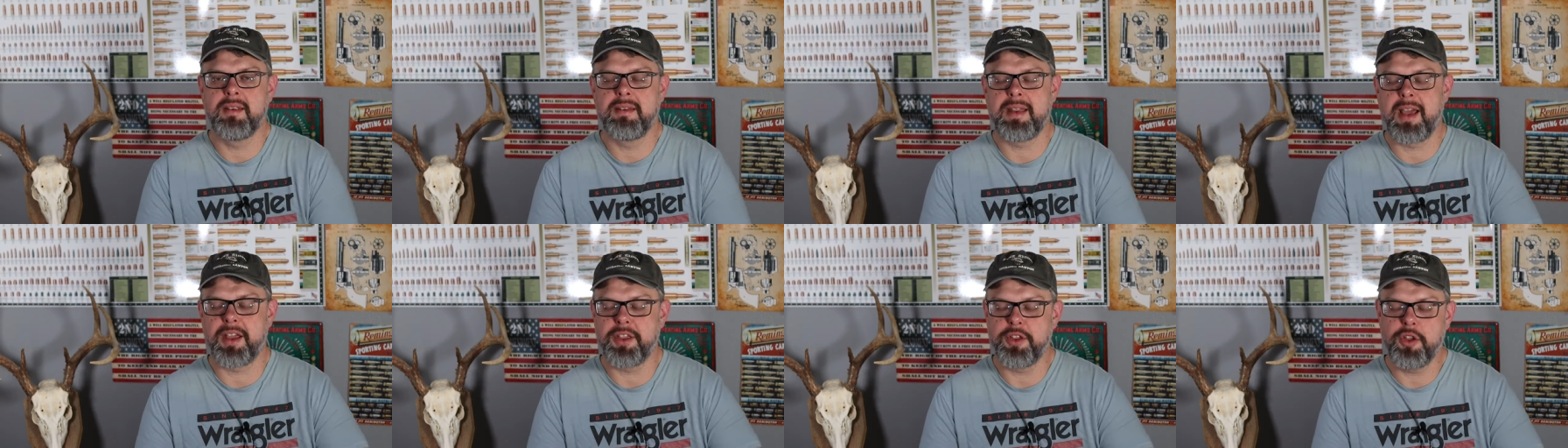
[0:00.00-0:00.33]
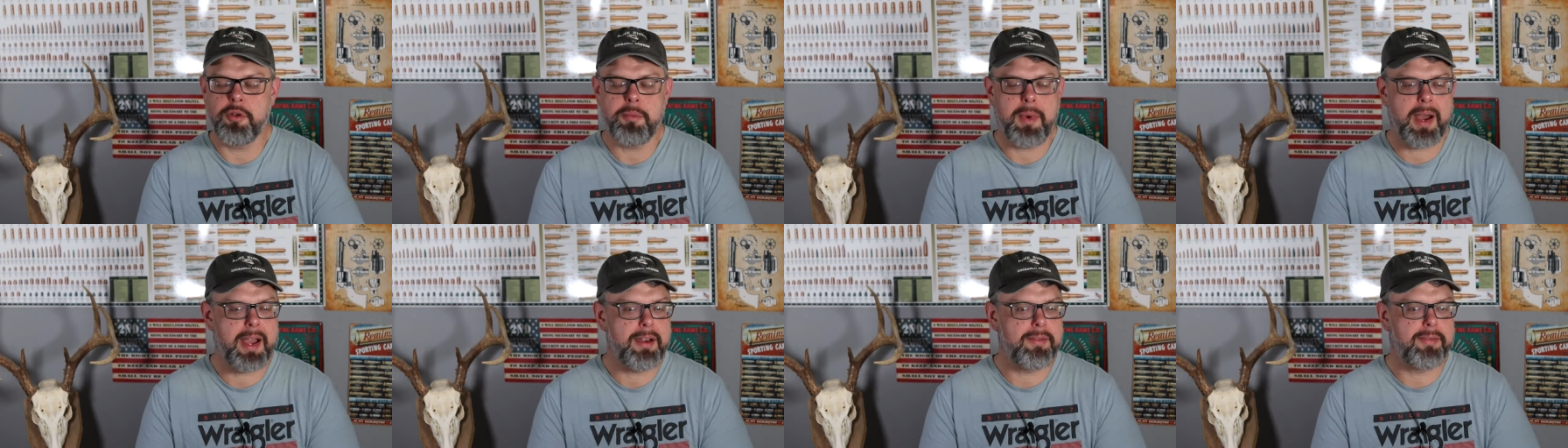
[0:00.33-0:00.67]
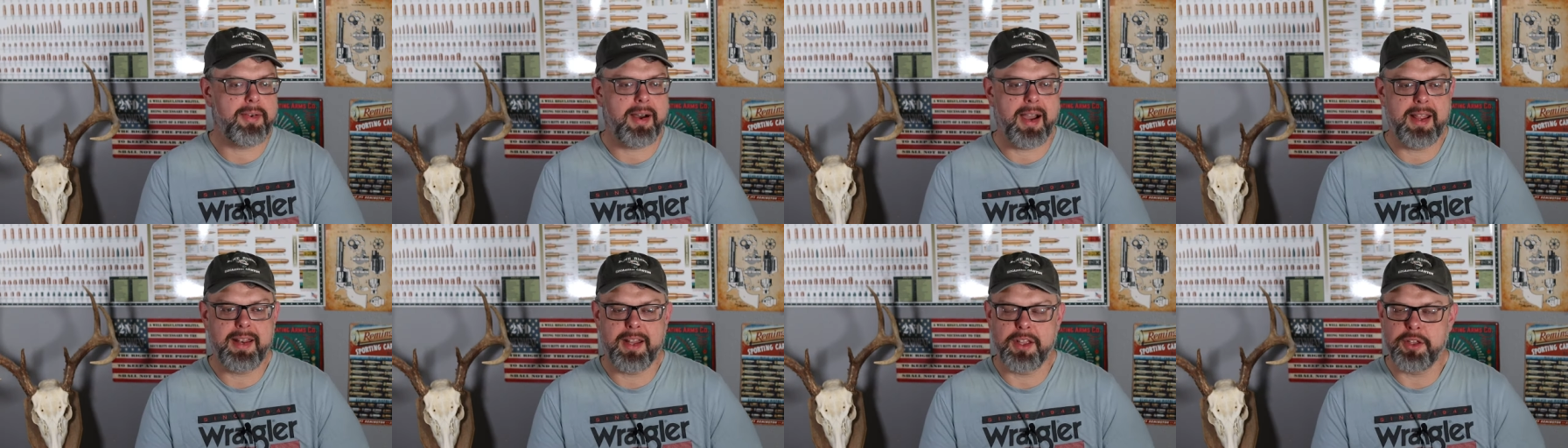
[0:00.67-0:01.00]
Now you might
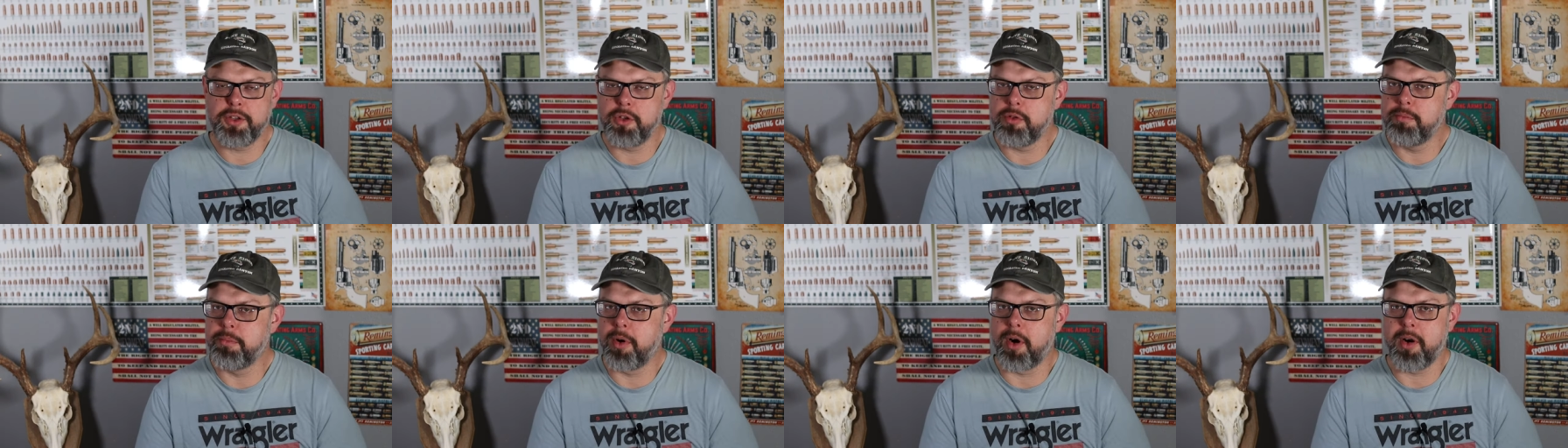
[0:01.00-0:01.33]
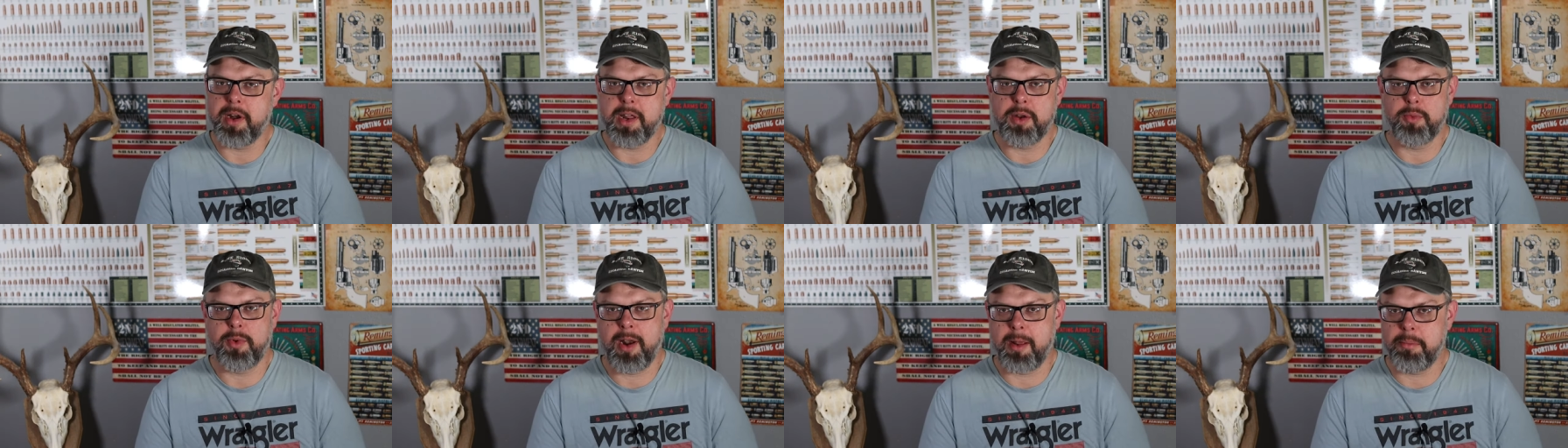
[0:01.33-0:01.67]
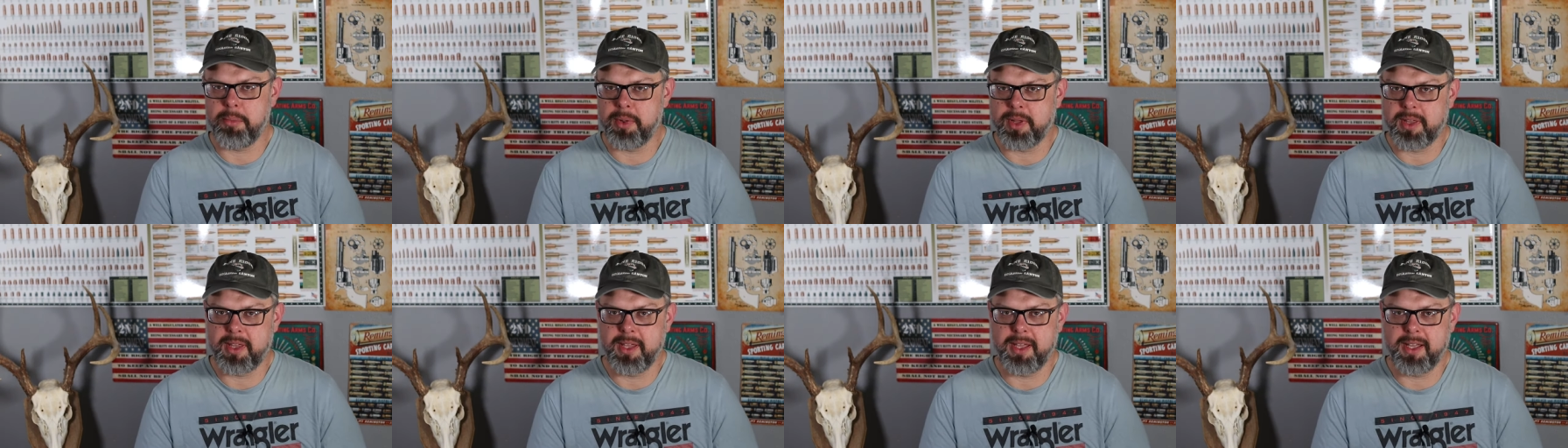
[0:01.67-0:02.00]
find a Uberti
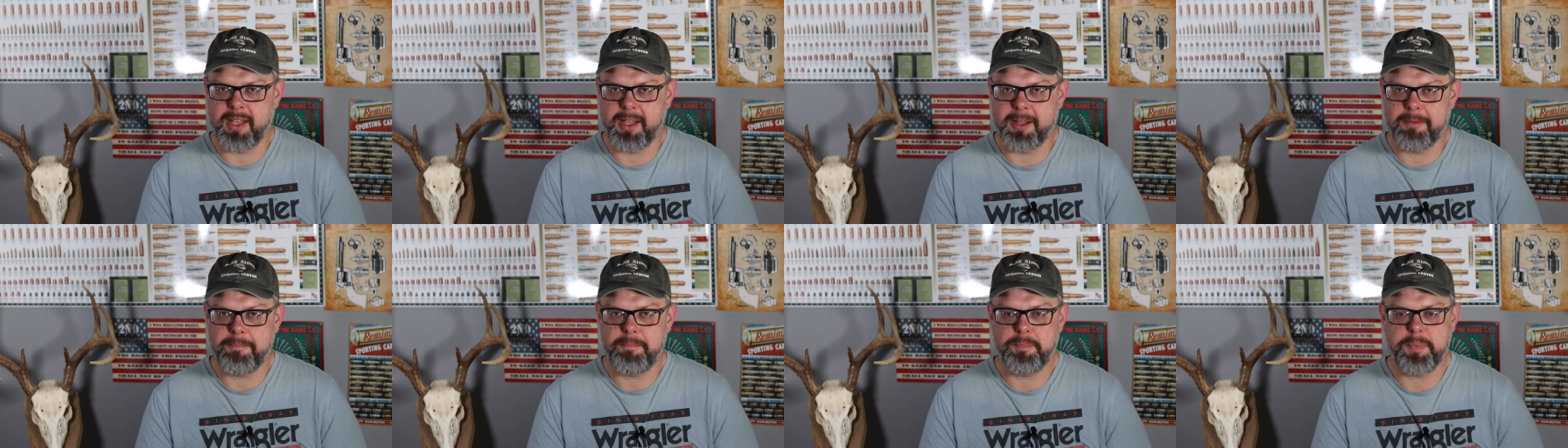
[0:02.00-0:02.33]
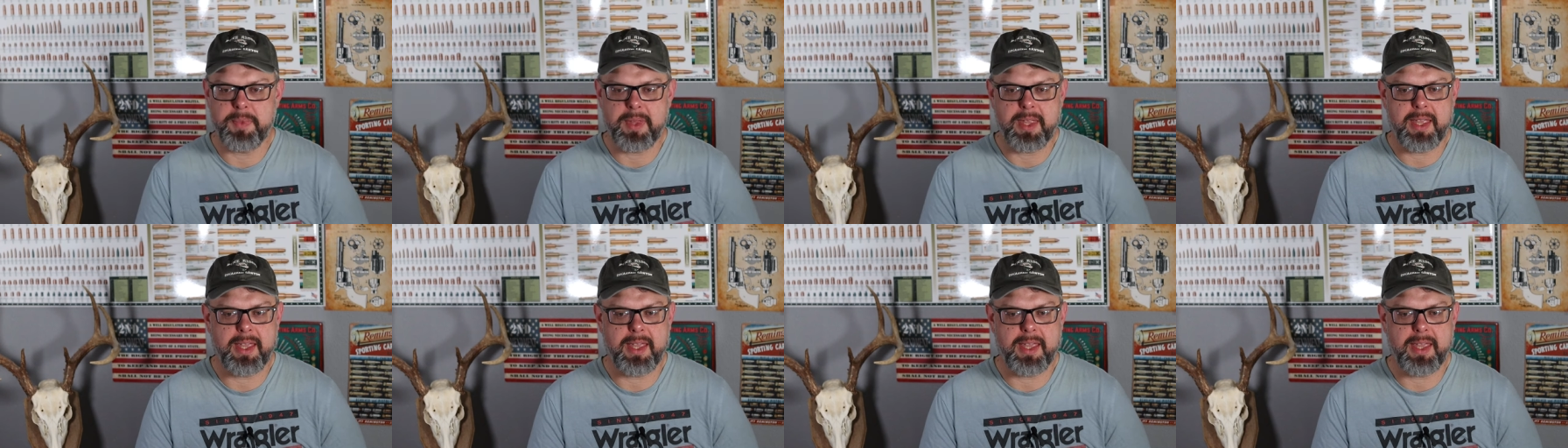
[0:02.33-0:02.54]
replica